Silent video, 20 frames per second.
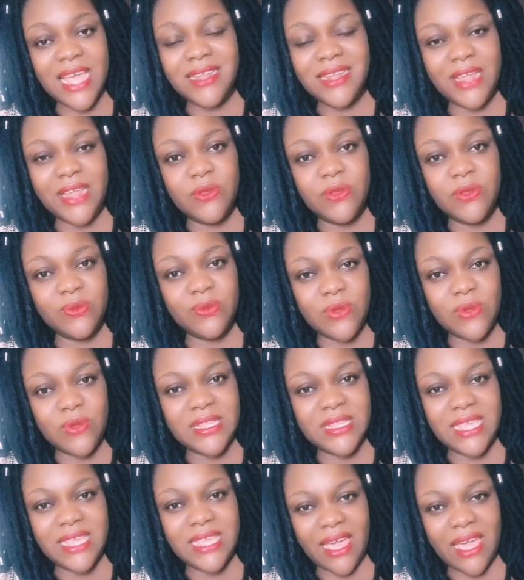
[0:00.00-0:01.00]
they do
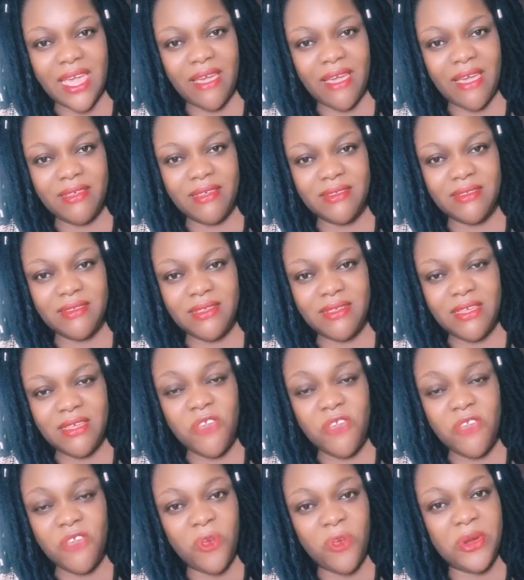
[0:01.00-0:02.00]
not care
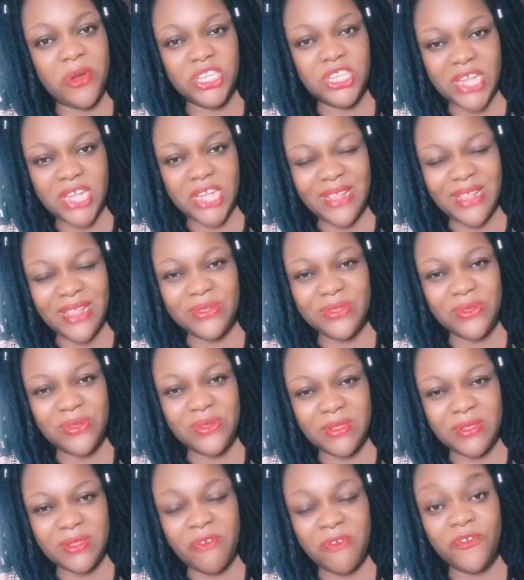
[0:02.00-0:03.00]
if you're a child or
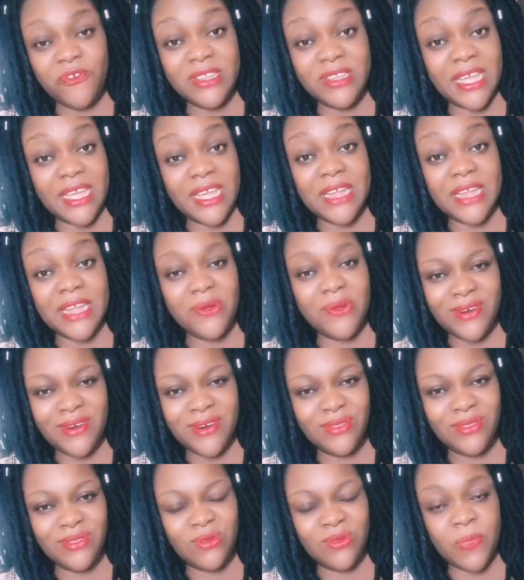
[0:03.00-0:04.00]
not before they can
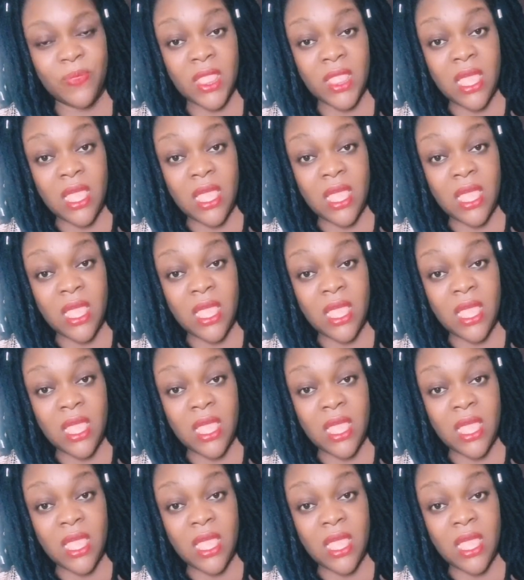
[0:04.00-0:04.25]
curse you.